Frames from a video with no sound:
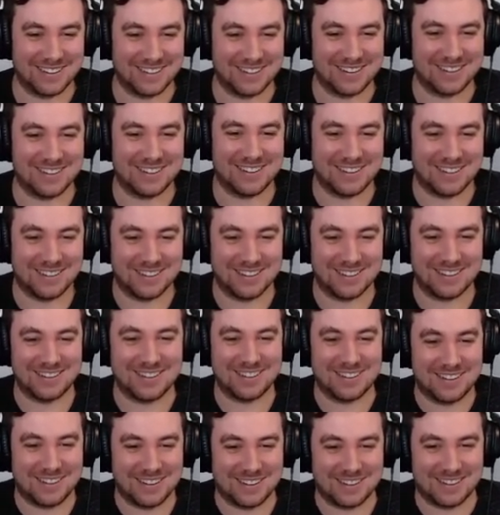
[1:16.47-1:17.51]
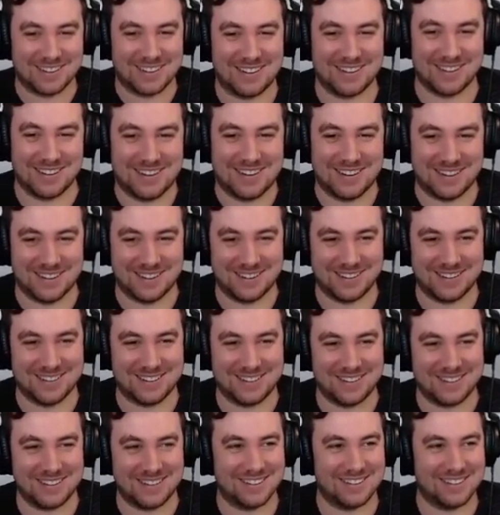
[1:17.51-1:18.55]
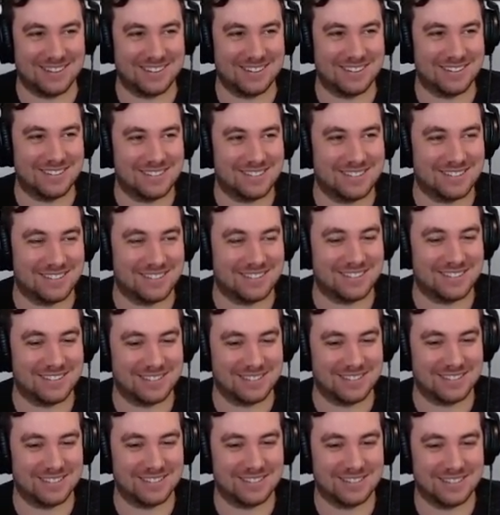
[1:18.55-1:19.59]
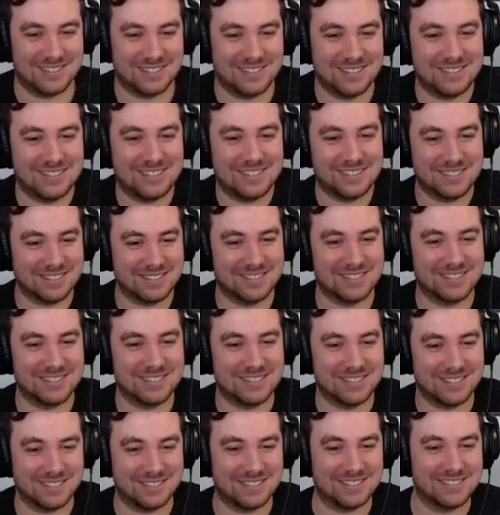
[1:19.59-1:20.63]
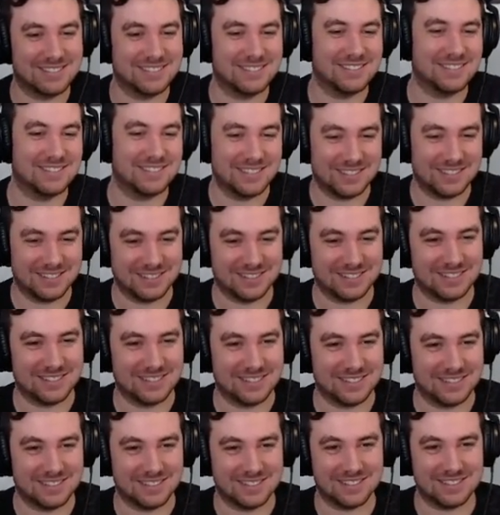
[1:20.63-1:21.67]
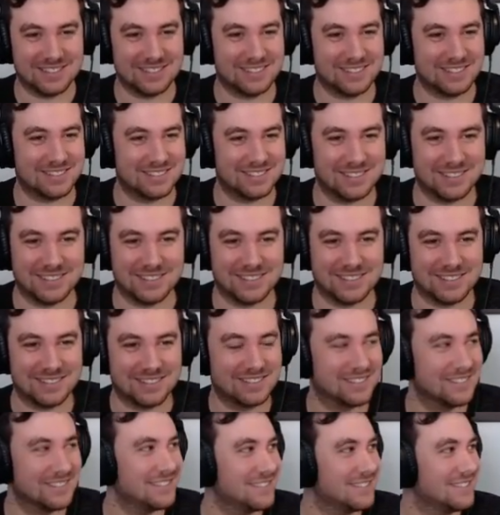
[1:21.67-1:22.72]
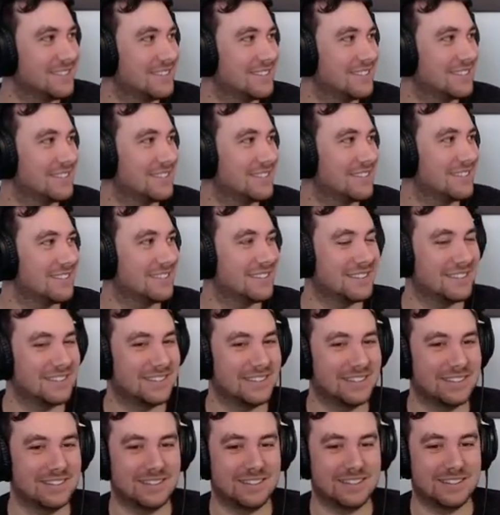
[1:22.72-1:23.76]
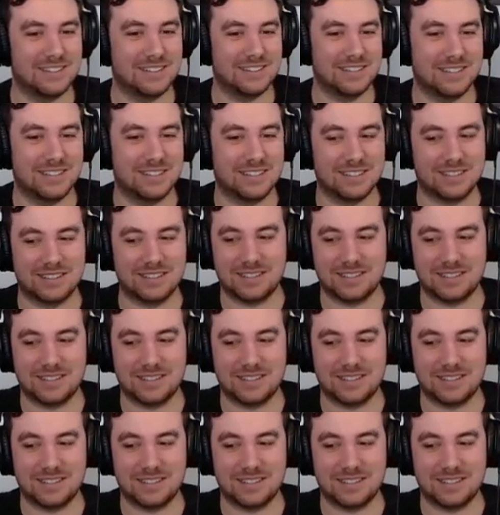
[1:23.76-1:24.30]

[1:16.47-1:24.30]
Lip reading: [no speech]